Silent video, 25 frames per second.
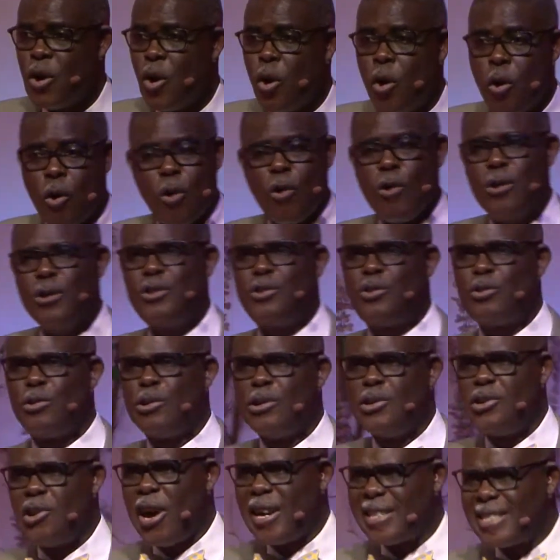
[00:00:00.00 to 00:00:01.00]
who do
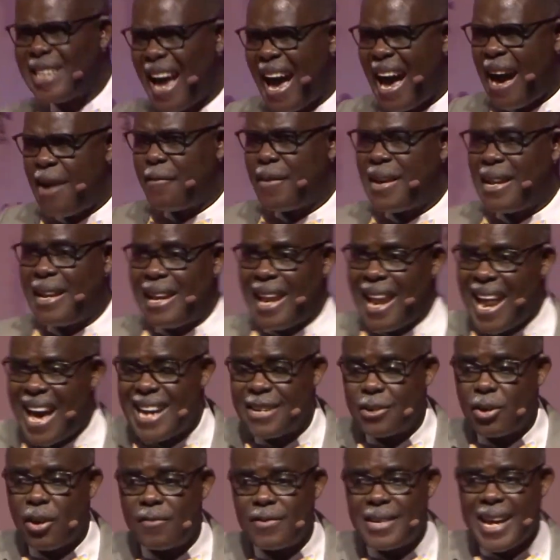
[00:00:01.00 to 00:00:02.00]
not have a
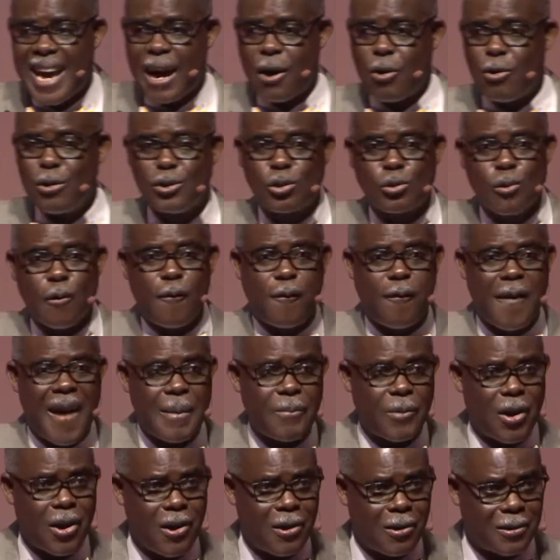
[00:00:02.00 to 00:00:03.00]
land of their own to
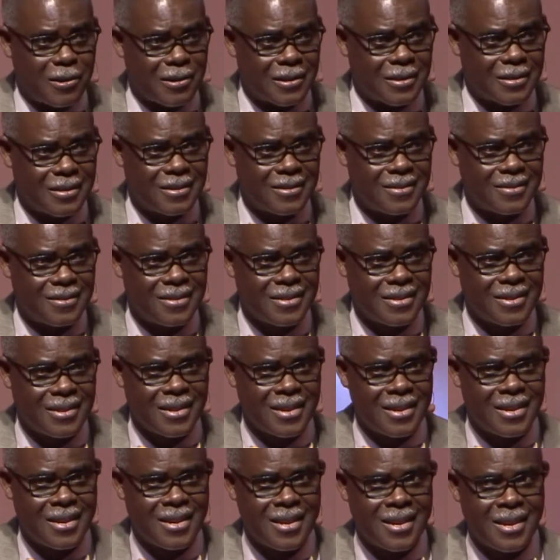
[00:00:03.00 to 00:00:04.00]
farm on.
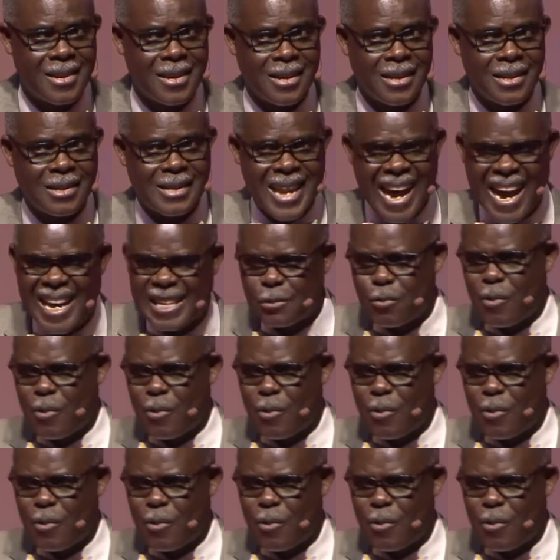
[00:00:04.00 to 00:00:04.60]
That